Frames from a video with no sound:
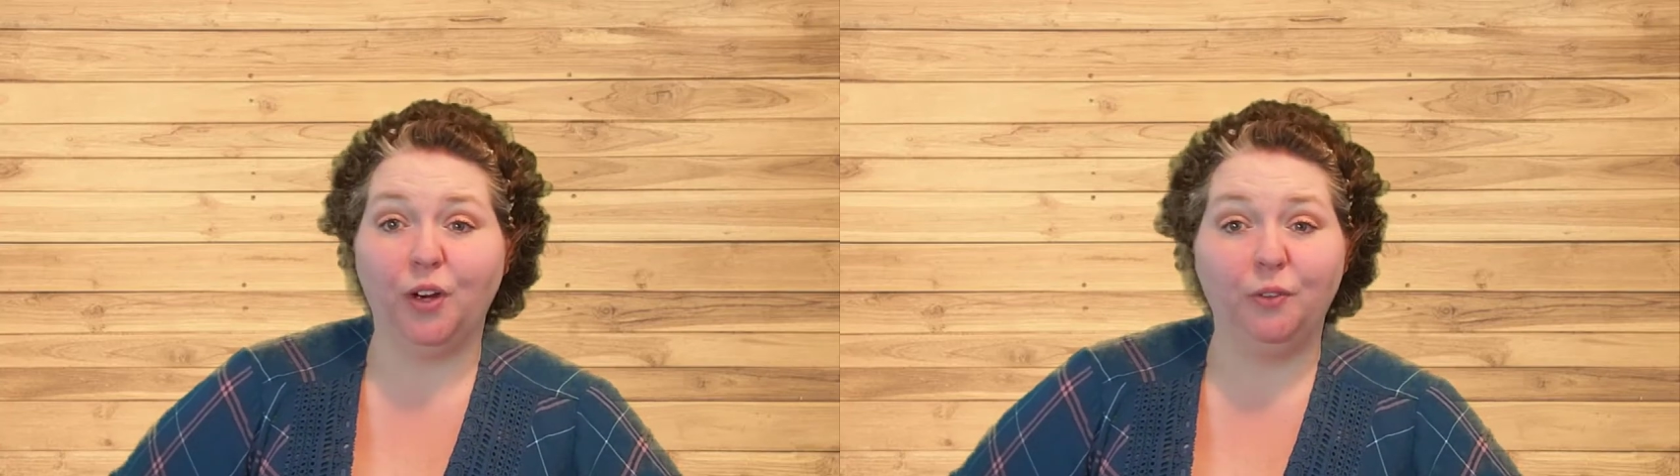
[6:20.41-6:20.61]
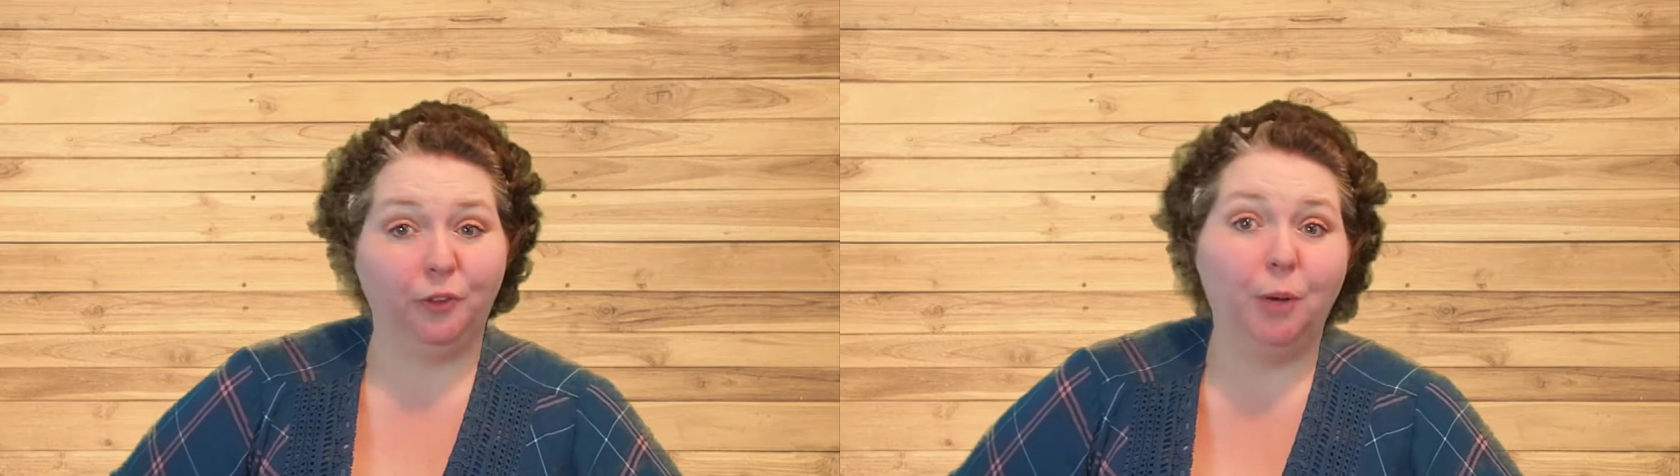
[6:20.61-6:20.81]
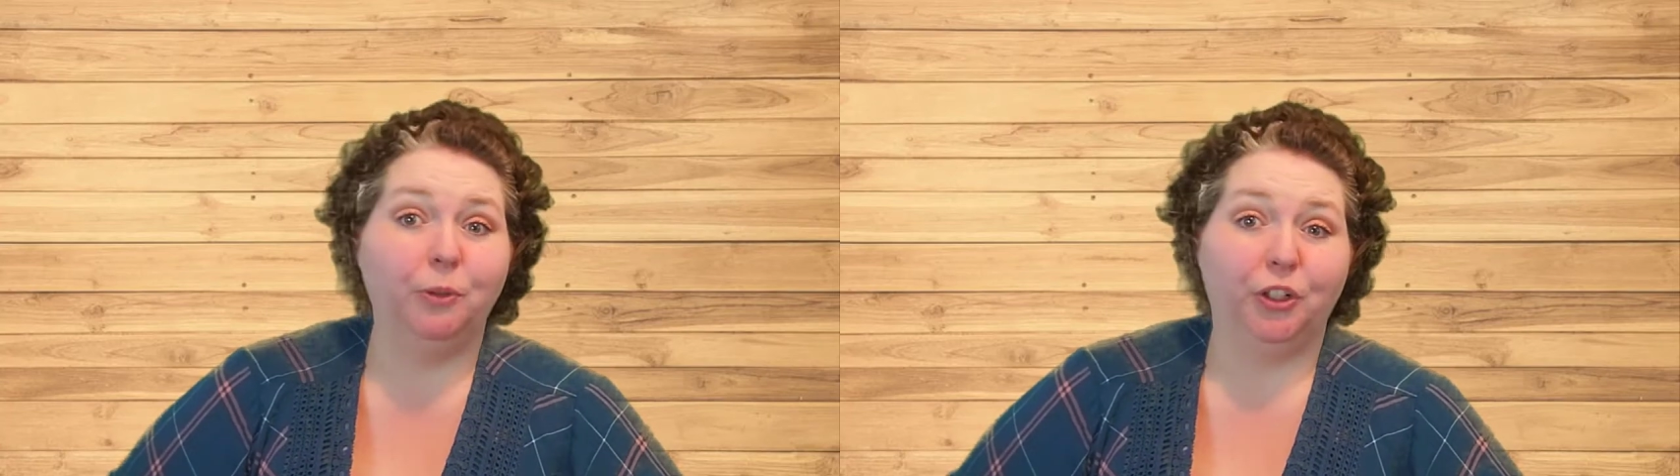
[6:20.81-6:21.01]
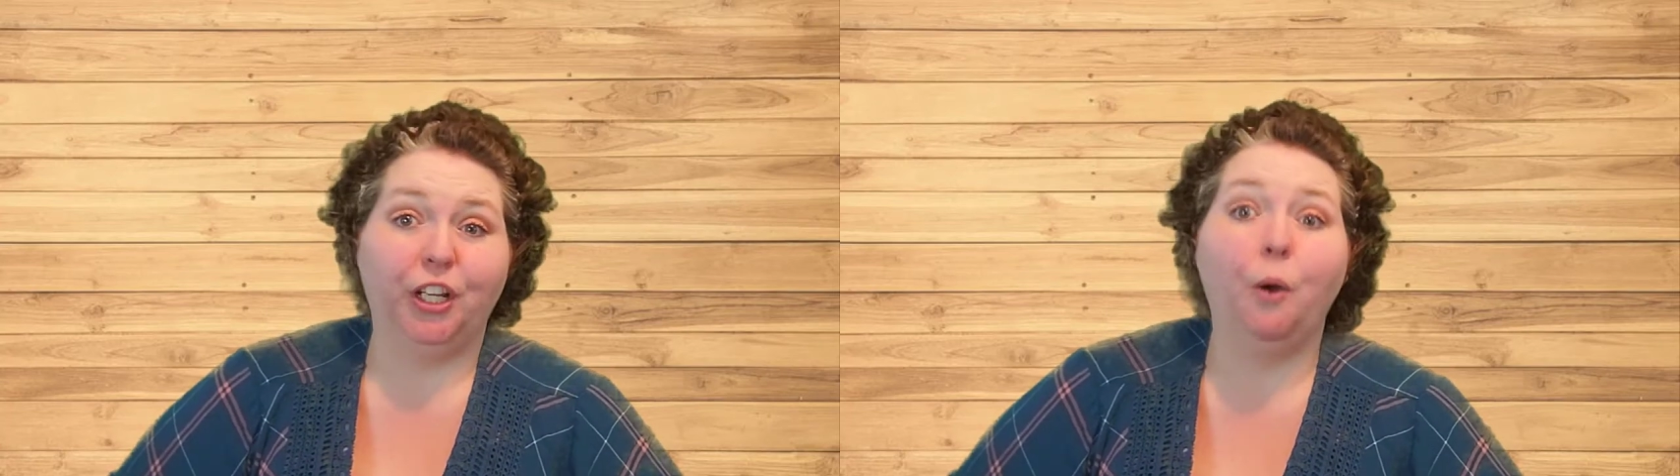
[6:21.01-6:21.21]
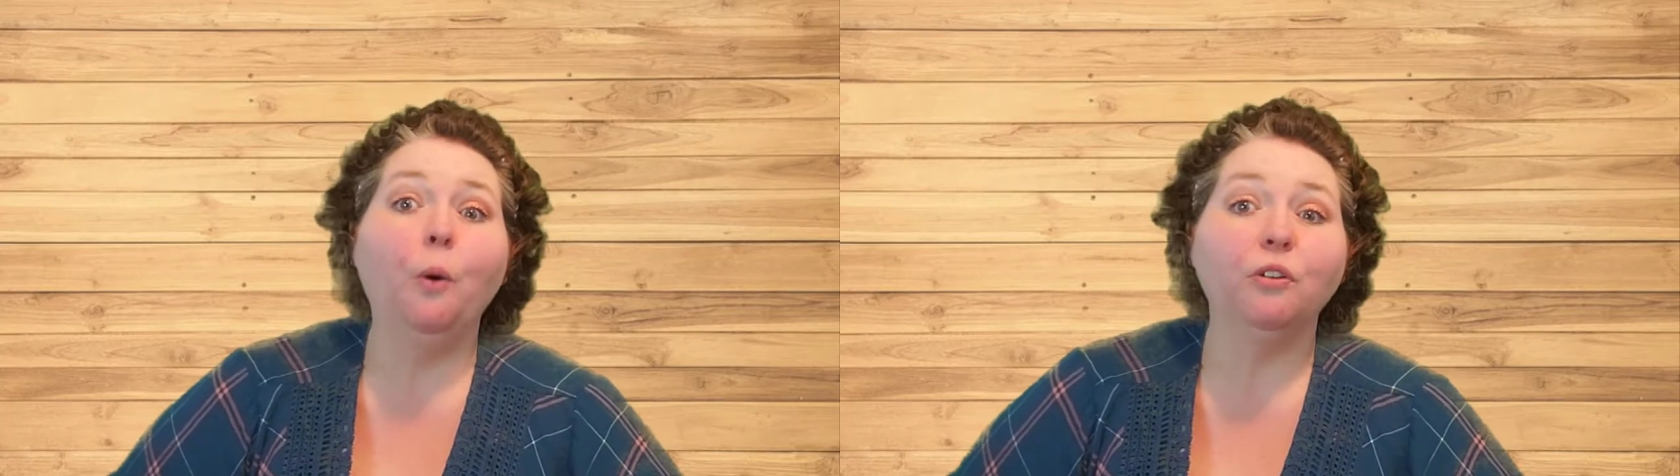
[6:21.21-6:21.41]
from
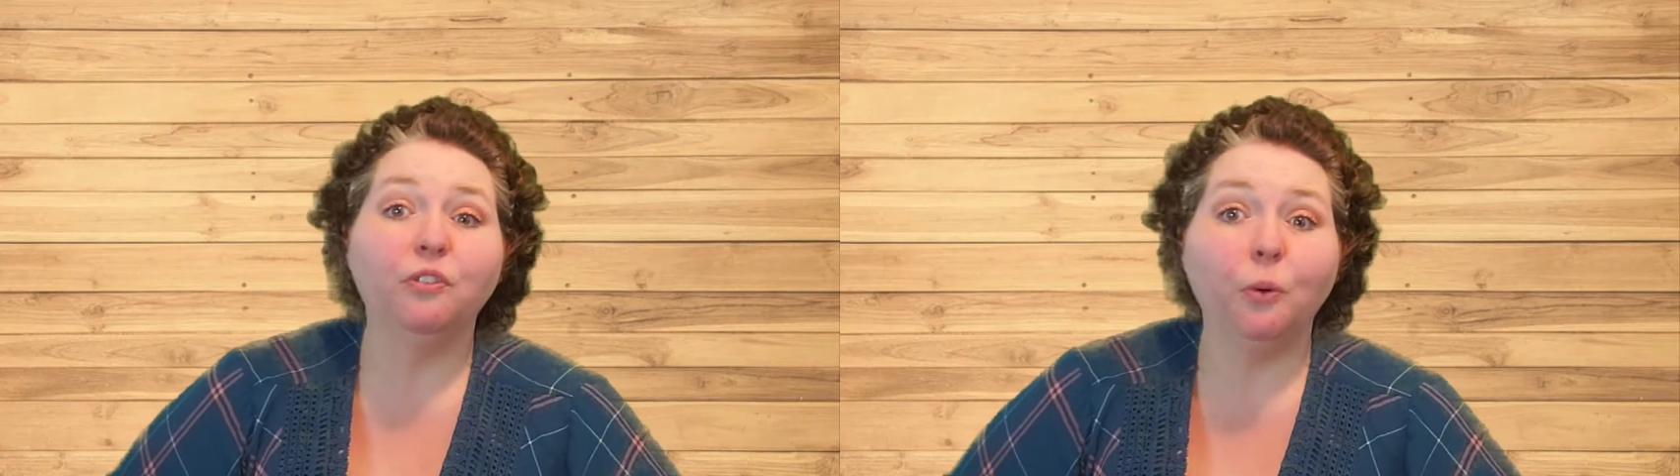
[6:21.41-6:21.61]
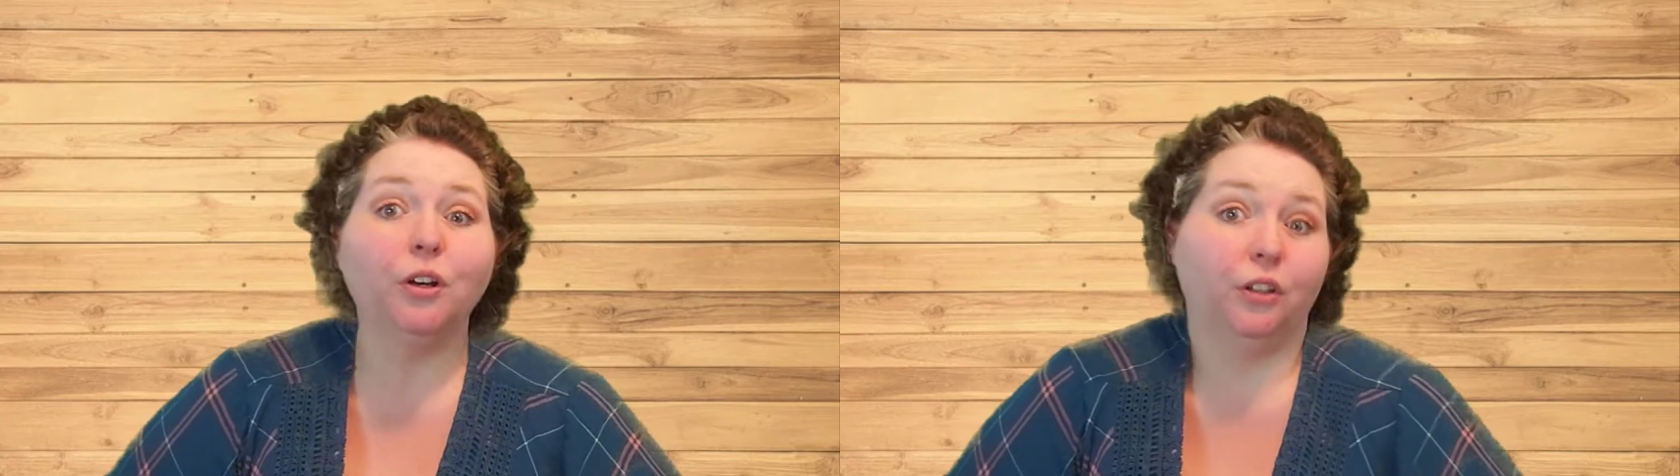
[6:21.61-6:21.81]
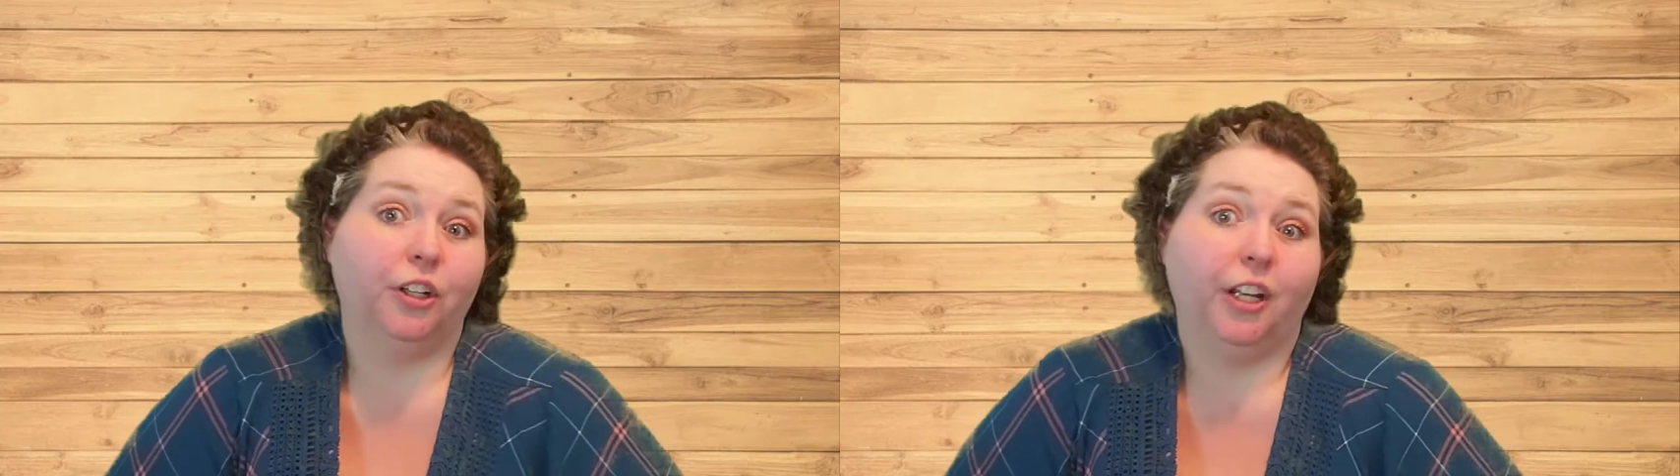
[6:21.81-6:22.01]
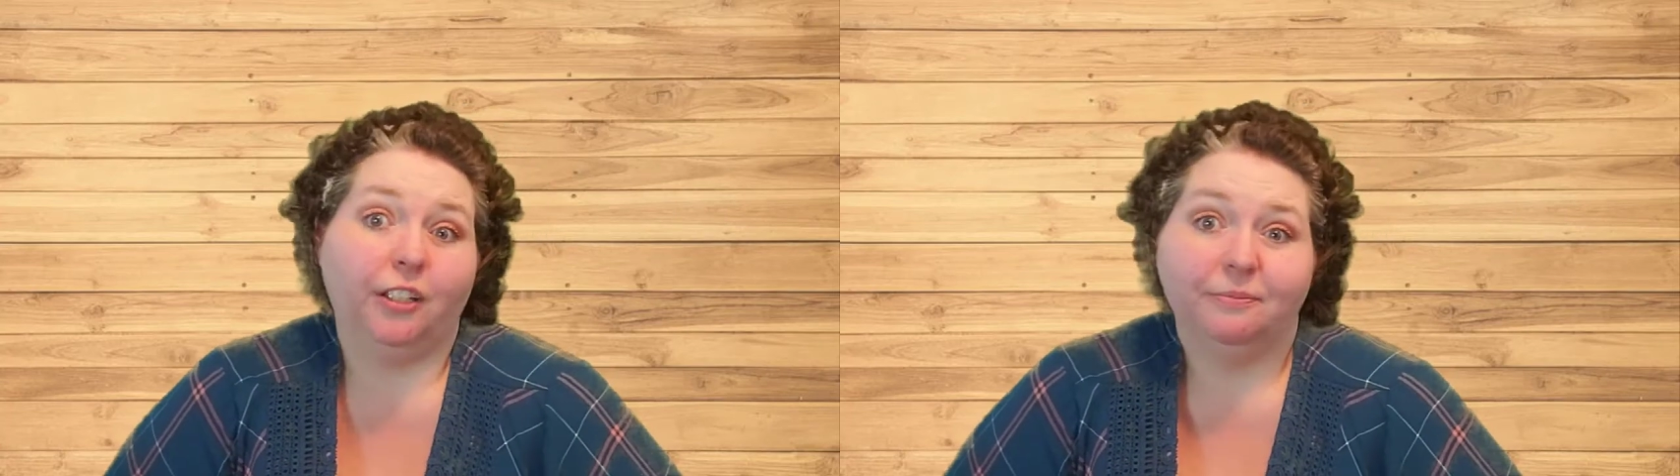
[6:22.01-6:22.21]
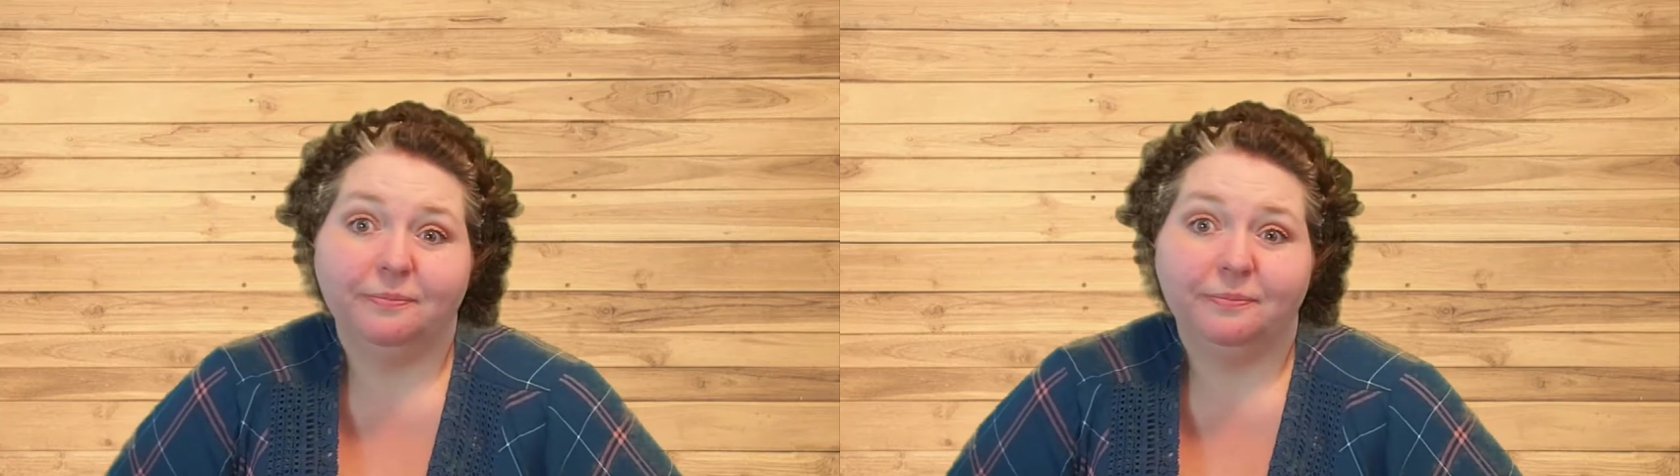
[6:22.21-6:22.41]
learning or for learning.